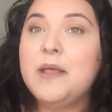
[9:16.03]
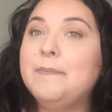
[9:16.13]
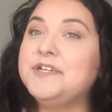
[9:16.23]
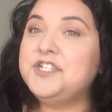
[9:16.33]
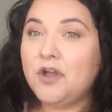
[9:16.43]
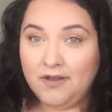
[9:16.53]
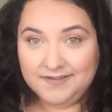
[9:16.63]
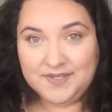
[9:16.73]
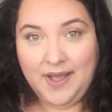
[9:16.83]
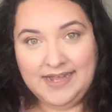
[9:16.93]
But she
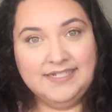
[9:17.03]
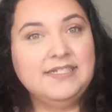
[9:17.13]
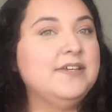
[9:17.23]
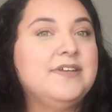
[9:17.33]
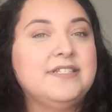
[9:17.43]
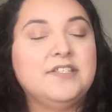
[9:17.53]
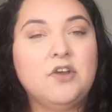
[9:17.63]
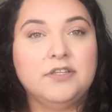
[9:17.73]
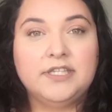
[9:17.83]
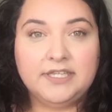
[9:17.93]
also has a series that's
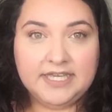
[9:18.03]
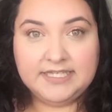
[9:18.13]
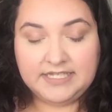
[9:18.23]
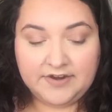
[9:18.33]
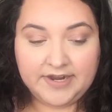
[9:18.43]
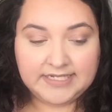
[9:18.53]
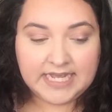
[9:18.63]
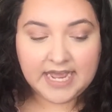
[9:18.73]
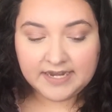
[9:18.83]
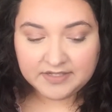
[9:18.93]
called the League series,
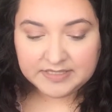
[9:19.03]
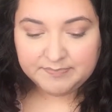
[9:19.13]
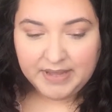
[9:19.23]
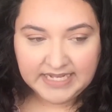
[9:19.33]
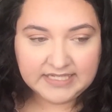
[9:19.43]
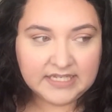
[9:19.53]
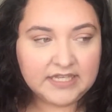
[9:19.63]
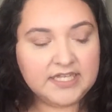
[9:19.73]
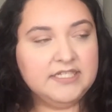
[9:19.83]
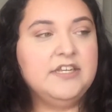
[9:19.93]
and it's
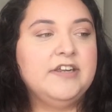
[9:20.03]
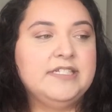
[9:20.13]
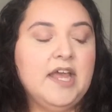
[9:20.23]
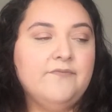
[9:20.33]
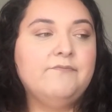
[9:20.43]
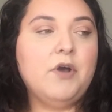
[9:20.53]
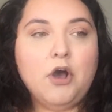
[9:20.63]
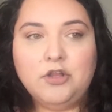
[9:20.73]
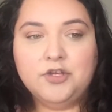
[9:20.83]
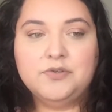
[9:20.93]
basically a series that
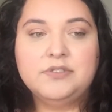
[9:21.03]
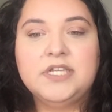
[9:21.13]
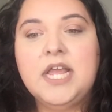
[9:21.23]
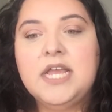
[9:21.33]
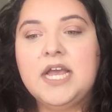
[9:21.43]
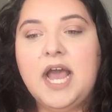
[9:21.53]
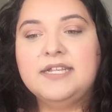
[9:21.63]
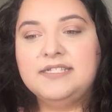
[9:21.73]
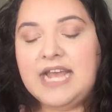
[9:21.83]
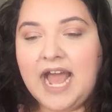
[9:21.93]
follows
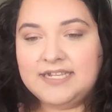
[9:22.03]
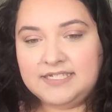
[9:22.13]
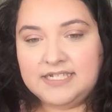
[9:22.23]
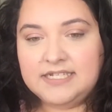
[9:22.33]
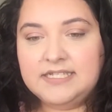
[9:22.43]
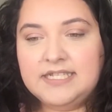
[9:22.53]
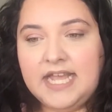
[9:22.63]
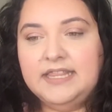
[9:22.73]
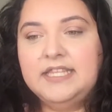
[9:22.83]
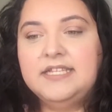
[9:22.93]
assassins
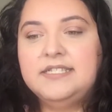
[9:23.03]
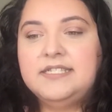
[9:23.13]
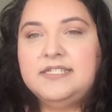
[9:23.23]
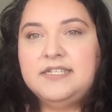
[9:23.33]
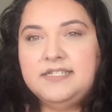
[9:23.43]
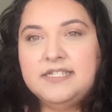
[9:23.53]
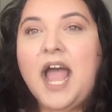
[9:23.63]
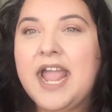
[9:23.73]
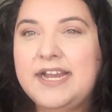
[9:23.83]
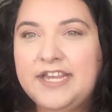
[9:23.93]
and this
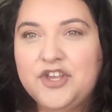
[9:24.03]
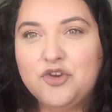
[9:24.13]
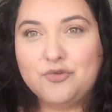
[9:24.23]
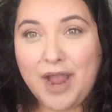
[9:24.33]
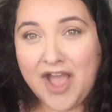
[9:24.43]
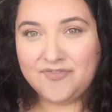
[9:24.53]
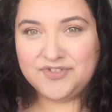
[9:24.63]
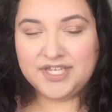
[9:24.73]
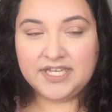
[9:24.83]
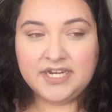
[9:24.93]
society
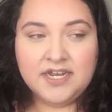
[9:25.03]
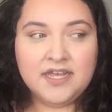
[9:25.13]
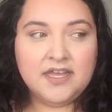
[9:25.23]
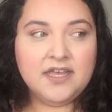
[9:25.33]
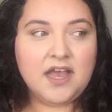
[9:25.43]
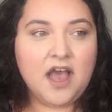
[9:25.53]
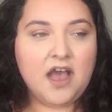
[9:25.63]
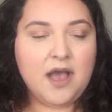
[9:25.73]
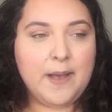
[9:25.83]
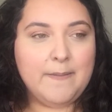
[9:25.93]
crafted
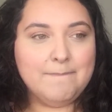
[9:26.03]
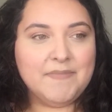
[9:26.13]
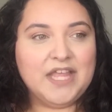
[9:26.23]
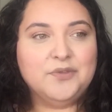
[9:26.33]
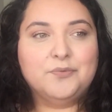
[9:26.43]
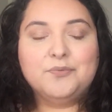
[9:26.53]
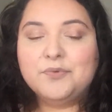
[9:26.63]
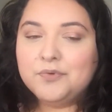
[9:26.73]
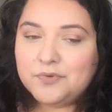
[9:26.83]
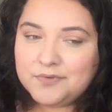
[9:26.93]
and the
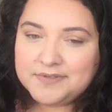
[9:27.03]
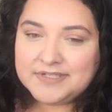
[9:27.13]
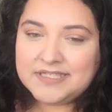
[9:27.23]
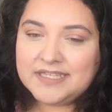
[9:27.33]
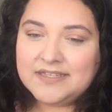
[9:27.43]
rules